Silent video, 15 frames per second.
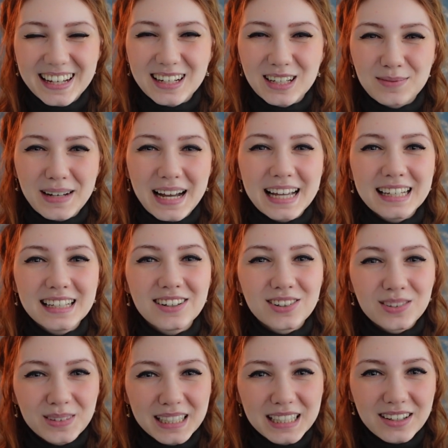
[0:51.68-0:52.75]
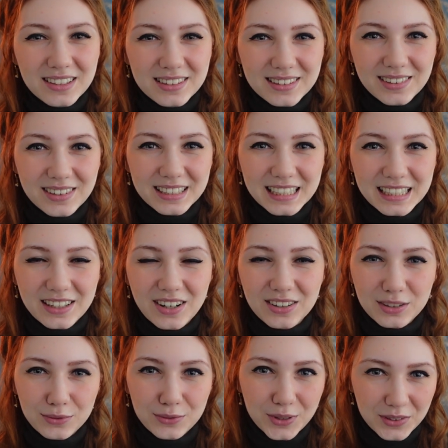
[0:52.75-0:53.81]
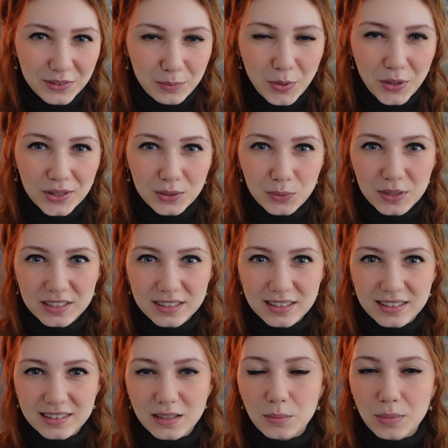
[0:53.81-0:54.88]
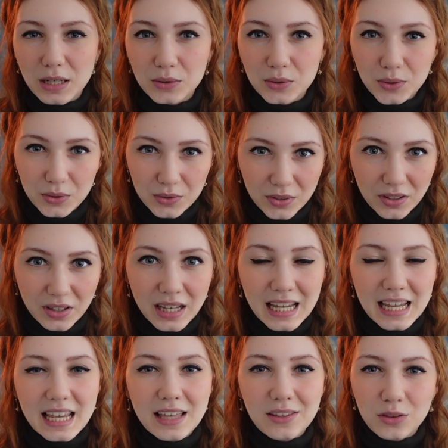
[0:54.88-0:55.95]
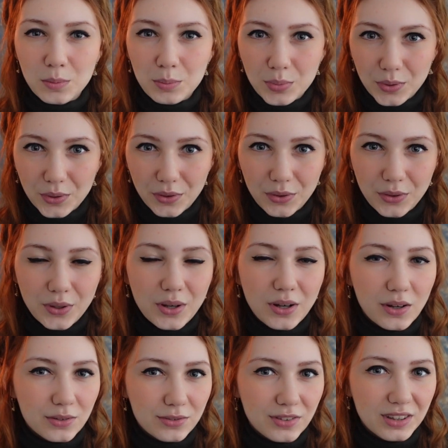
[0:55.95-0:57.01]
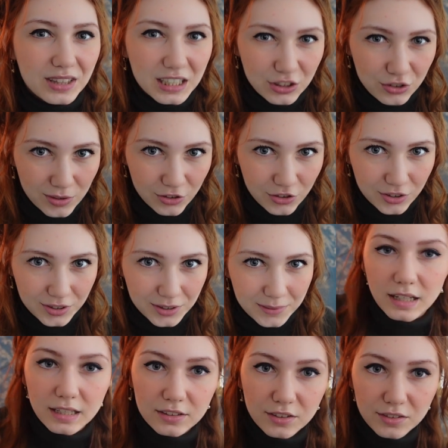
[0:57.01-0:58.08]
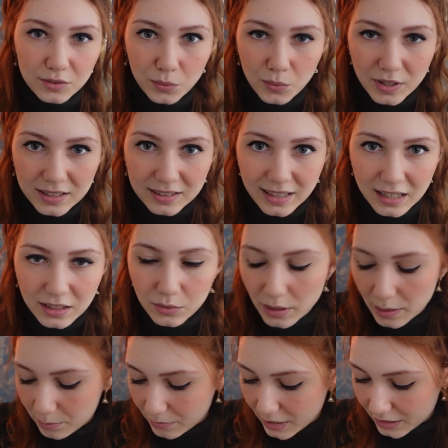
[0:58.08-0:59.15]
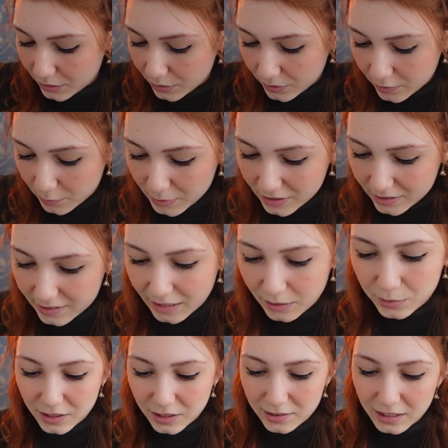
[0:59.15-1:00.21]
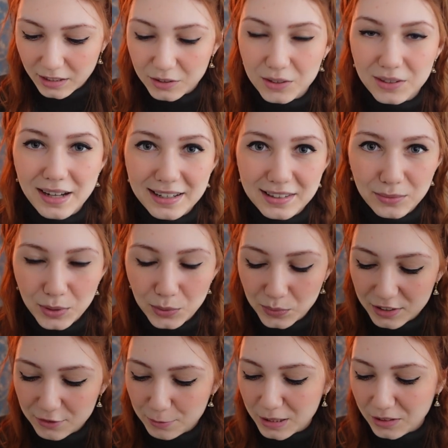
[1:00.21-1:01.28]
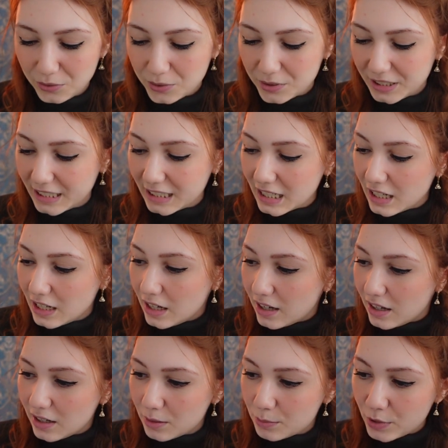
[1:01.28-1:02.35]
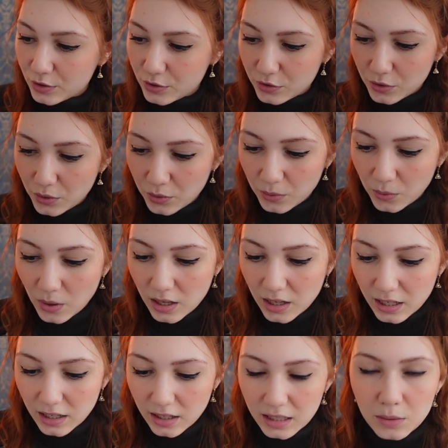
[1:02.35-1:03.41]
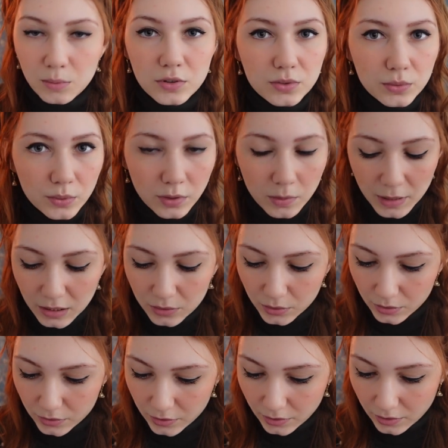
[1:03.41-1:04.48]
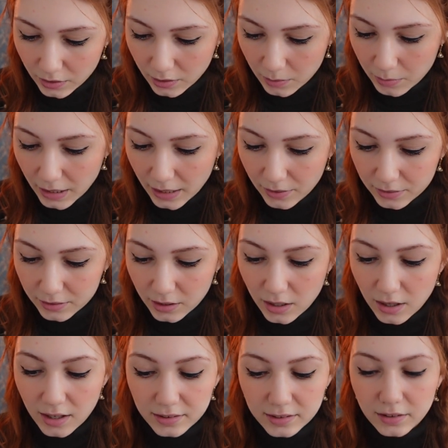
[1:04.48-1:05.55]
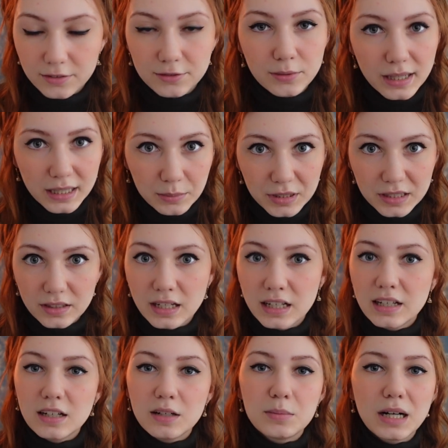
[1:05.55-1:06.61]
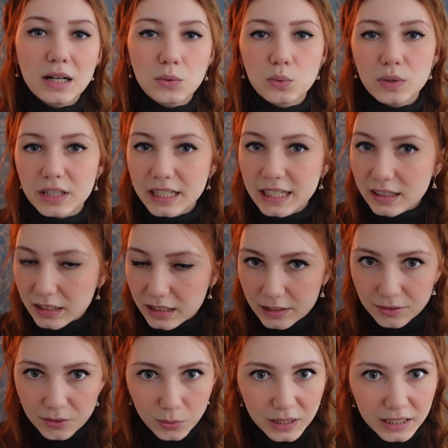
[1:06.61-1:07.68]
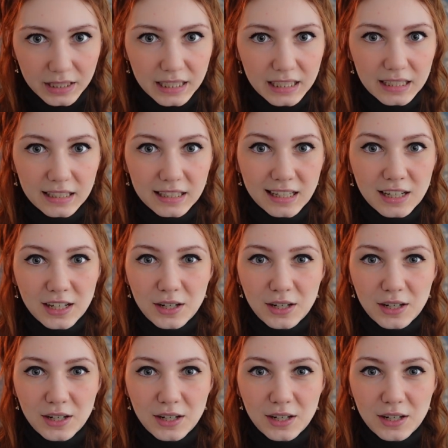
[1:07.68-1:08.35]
I already got started on the first part, which is about Goethe and the birth of literature. I just went and grabbed my notes because I to tell you guys what we've been learning. So it was all about Goethe, about the castle of Weimar, about where he lived, where he